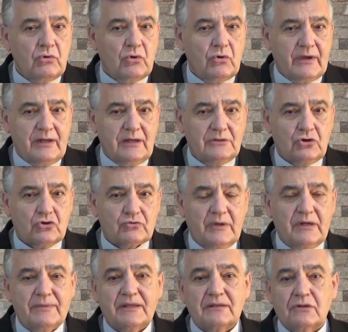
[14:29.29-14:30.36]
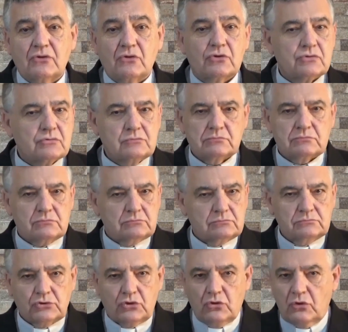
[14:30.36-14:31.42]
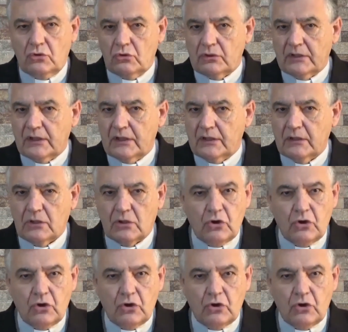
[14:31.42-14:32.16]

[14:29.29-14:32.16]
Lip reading: 140,72